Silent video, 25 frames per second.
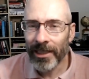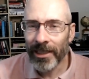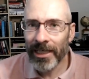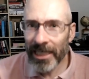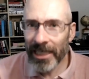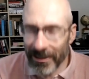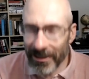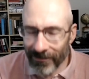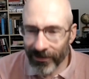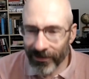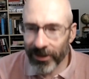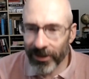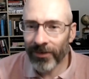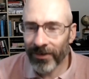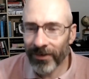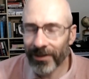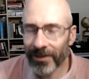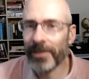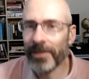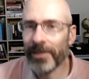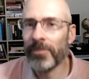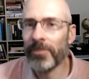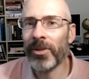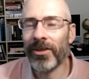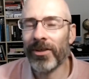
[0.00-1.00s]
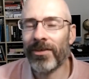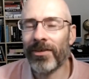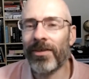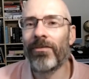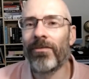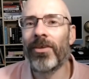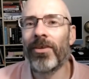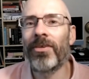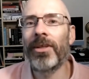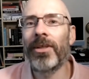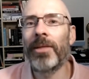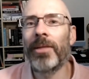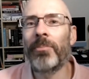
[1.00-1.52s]
even the sleepiest of
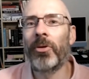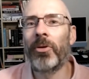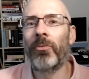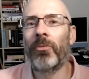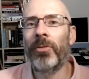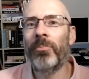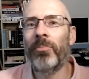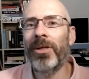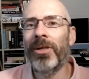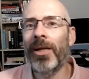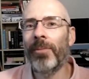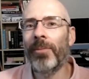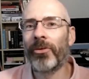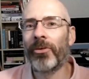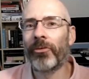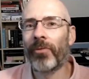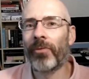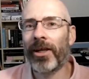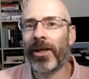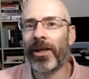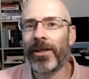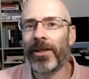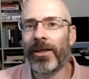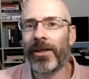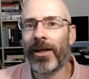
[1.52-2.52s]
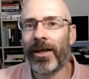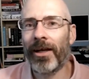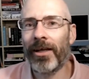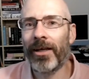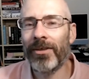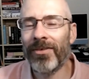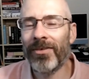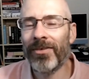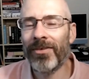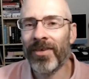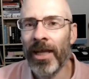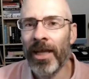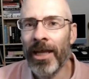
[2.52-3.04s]
the sleepy, would be able to
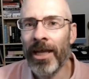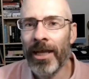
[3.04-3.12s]
recognize